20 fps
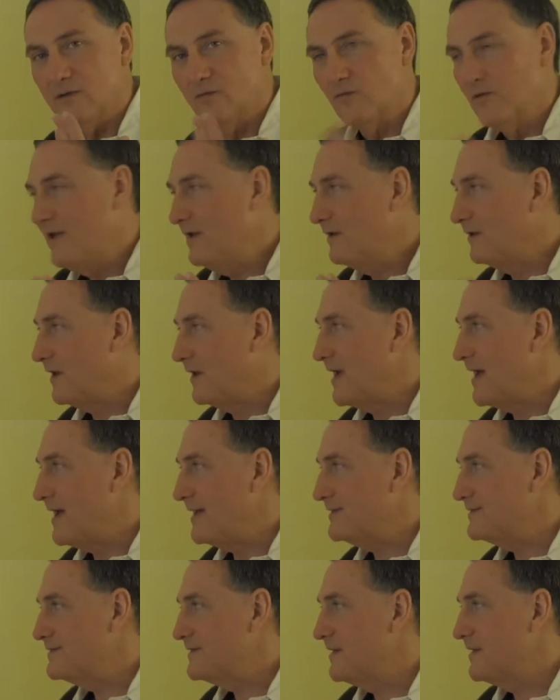
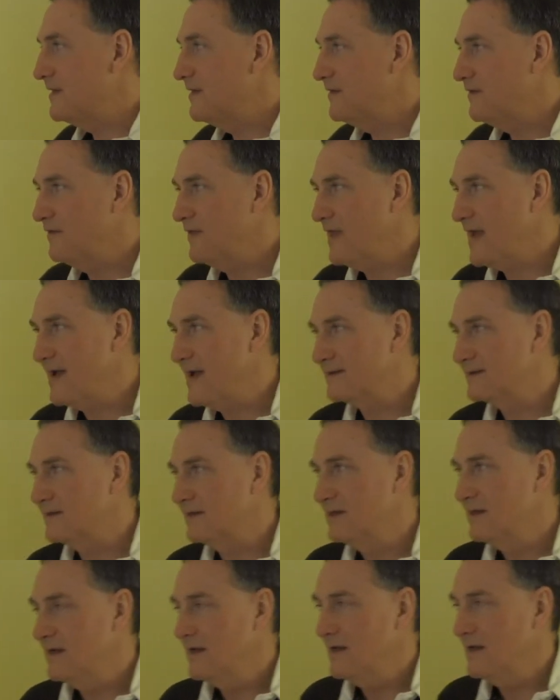realize that
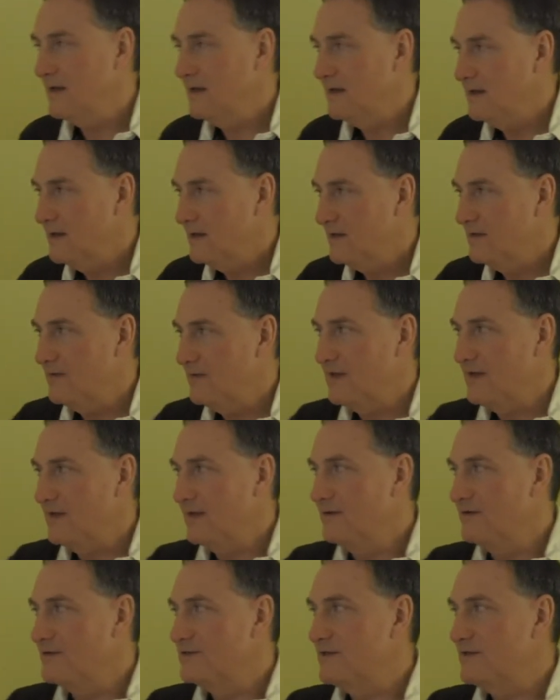the
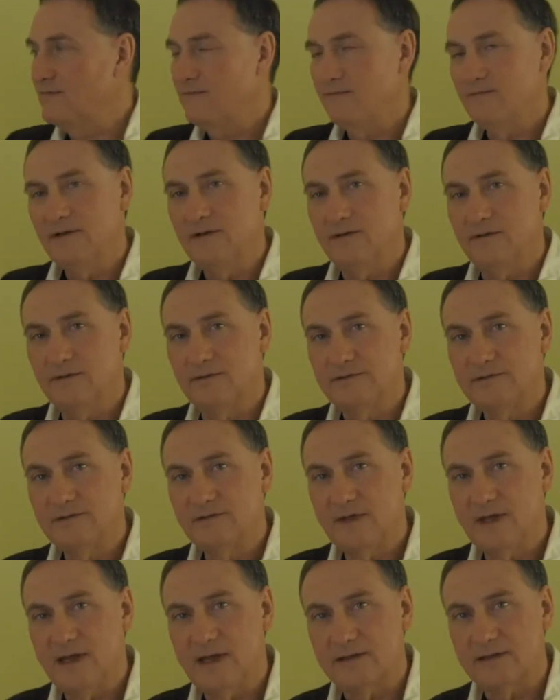energy fields
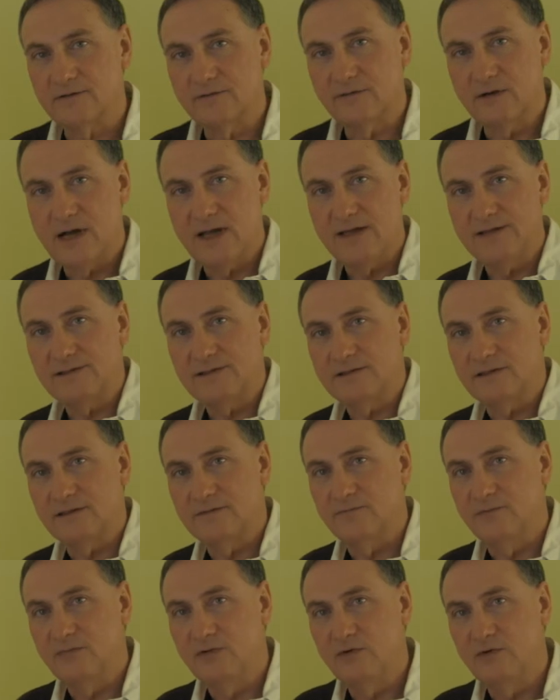that Christ
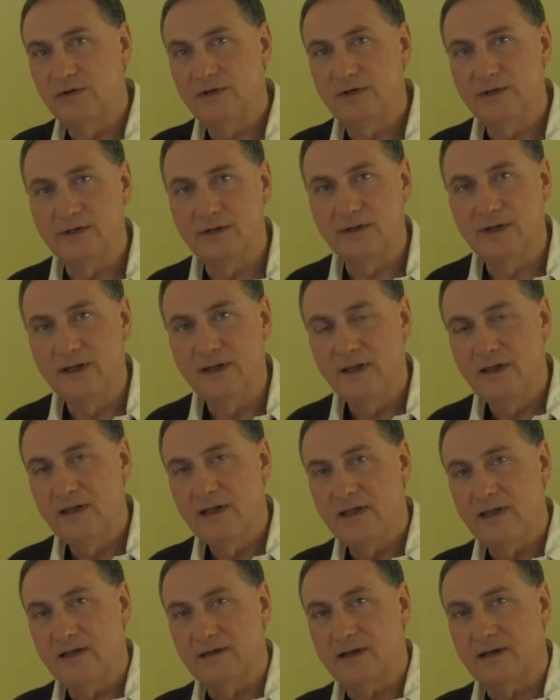and Buddha
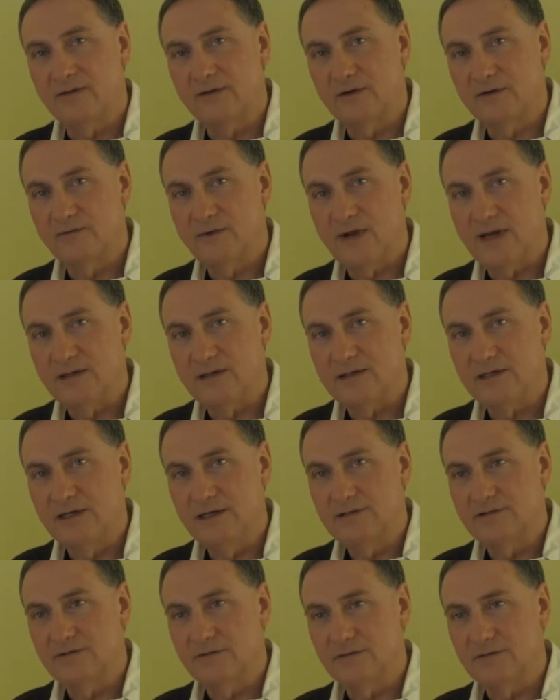and other great
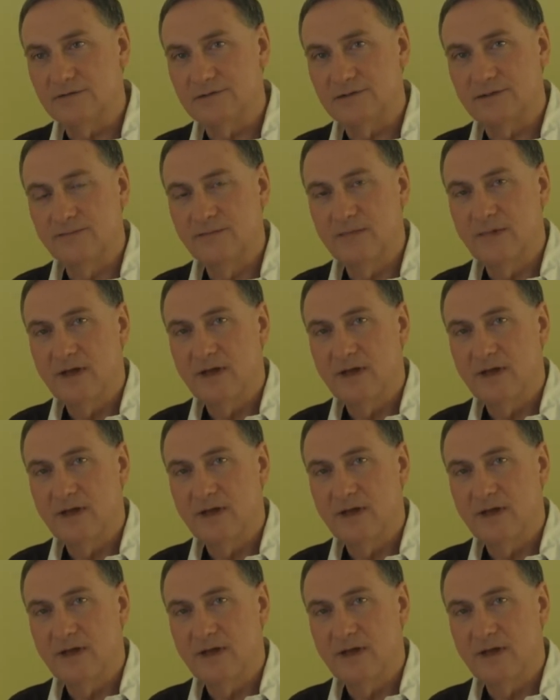teachers